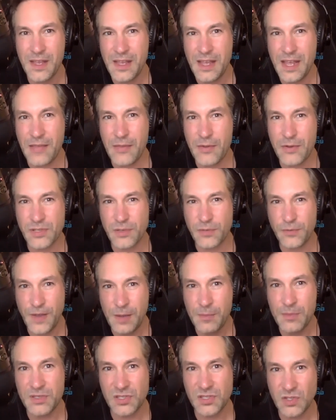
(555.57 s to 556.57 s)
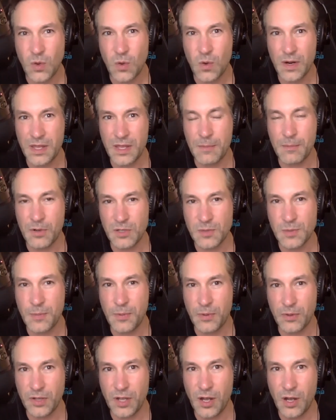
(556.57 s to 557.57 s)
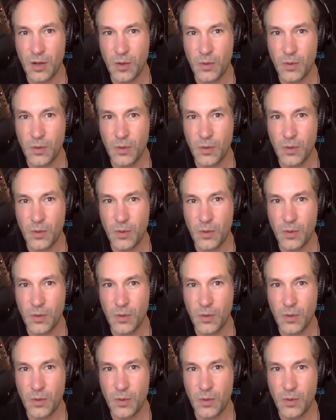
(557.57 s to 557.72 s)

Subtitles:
And there's a famous story that most people know,